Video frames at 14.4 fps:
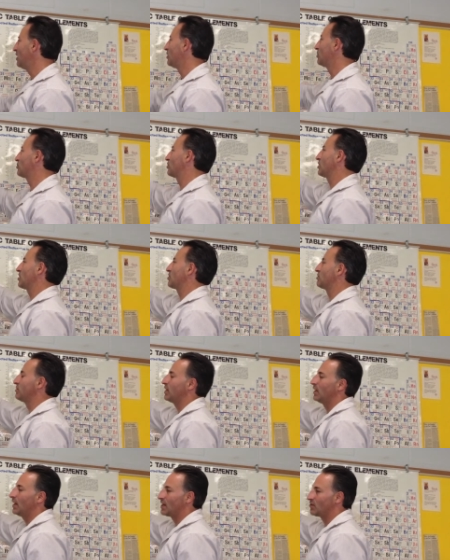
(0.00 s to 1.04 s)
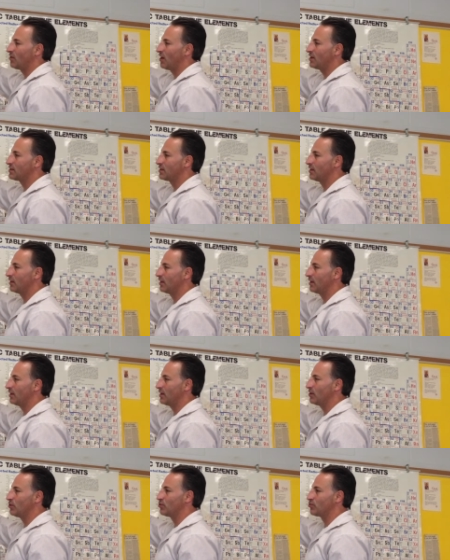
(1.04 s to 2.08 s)
there's only 3 electrons in
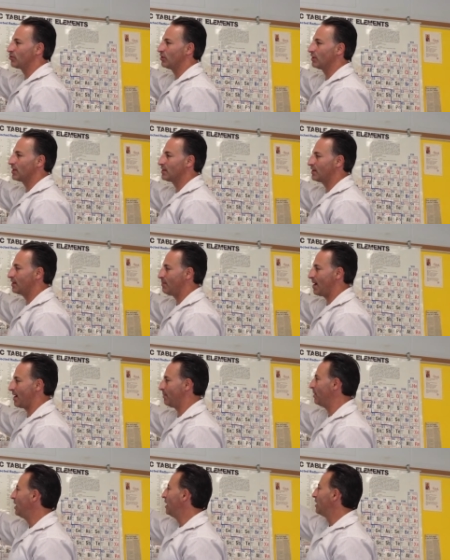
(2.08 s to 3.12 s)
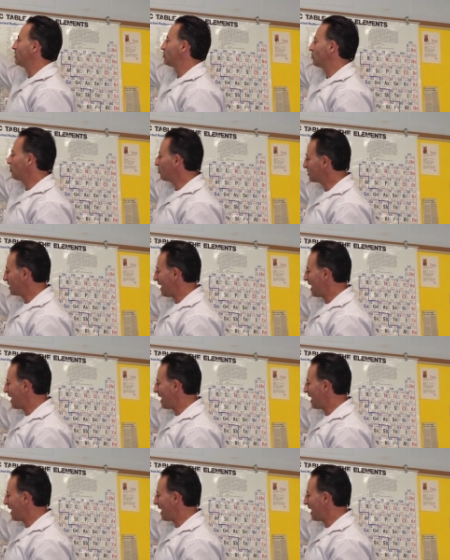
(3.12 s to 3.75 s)
a neutral lithium atom. So those